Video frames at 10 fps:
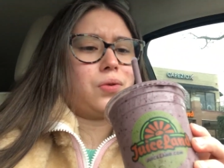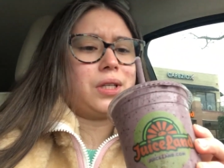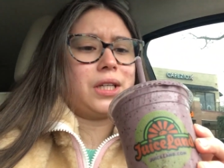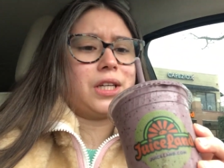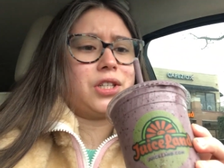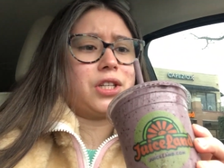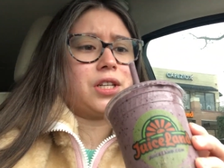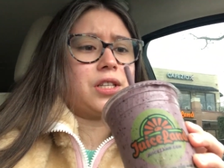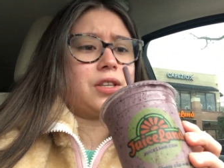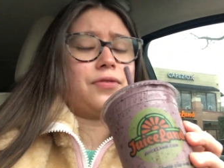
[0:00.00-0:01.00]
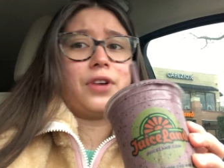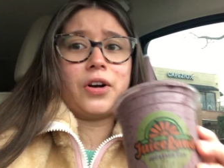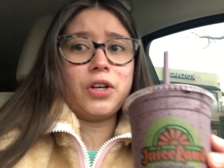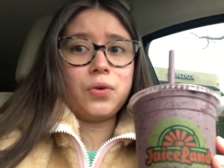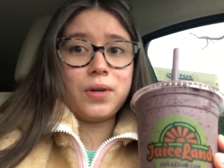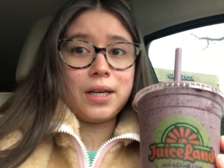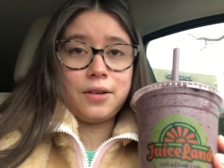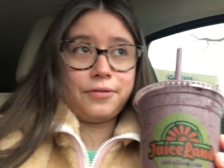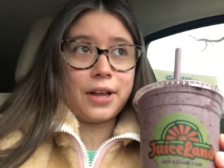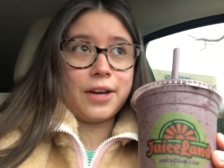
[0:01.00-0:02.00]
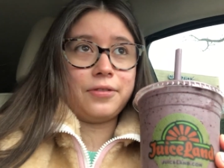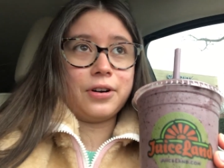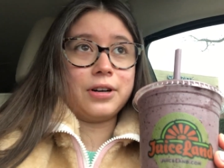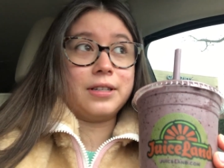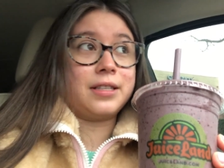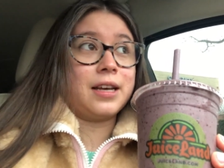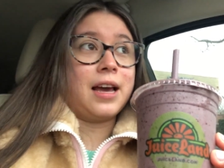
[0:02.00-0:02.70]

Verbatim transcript: so delicious, very unique flavors.